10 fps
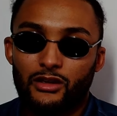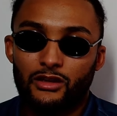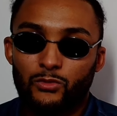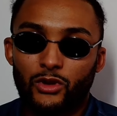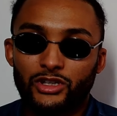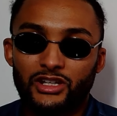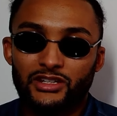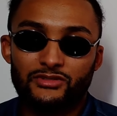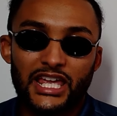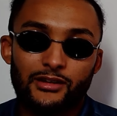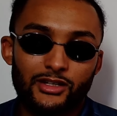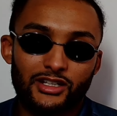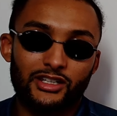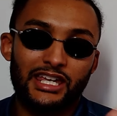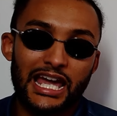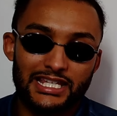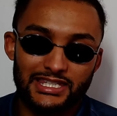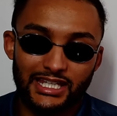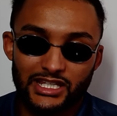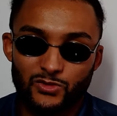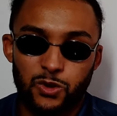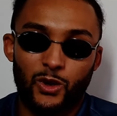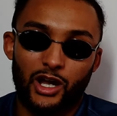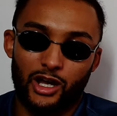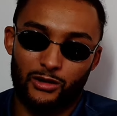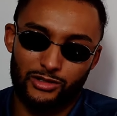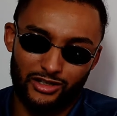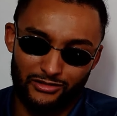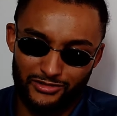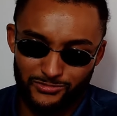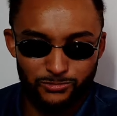What are you... And Zhang looked gassed against Wilder as